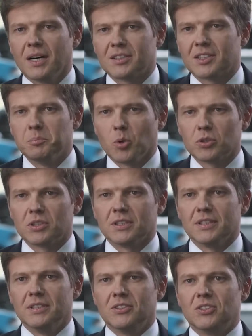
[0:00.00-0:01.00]
the new
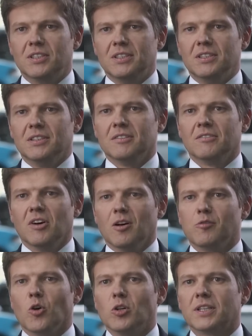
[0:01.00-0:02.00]
718 Boxster
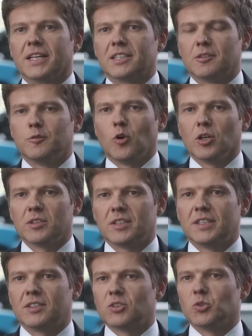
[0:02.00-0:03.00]
is the successful
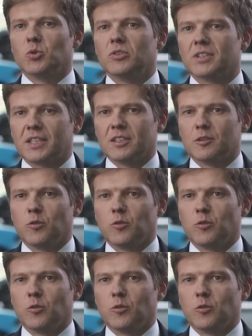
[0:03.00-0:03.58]
sequel to its